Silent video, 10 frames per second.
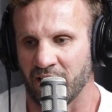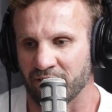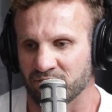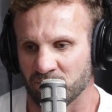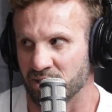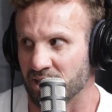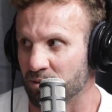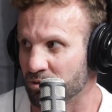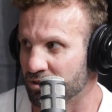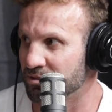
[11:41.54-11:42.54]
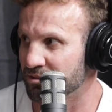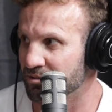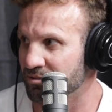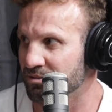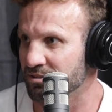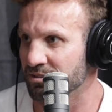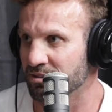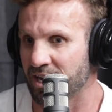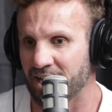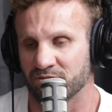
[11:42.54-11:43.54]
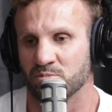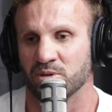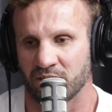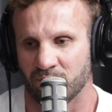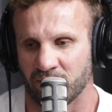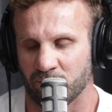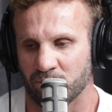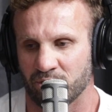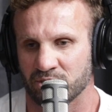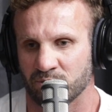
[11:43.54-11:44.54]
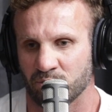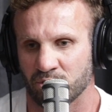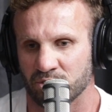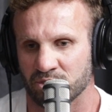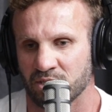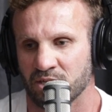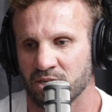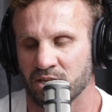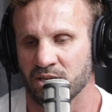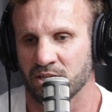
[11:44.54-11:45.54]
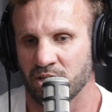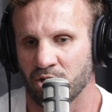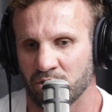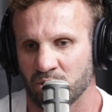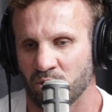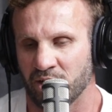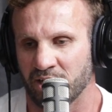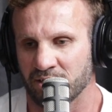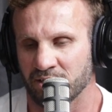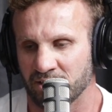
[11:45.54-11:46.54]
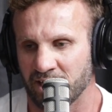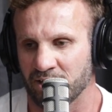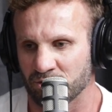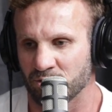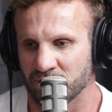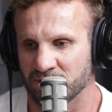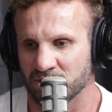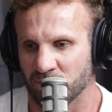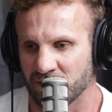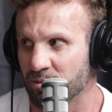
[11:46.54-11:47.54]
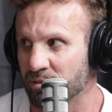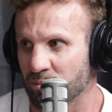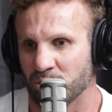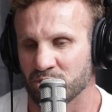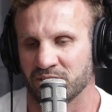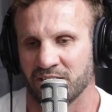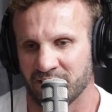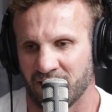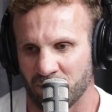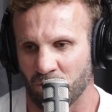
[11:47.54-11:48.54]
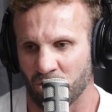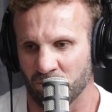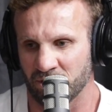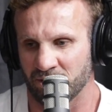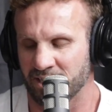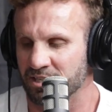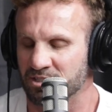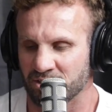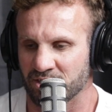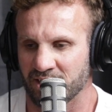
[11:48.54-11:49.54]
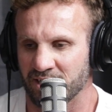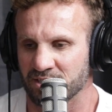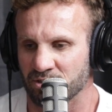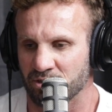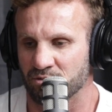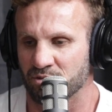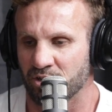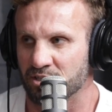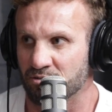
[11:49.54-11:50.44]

that I have to be that person. I have to become that person, because the only way I can get through this is become that person in that moment, and it's okay.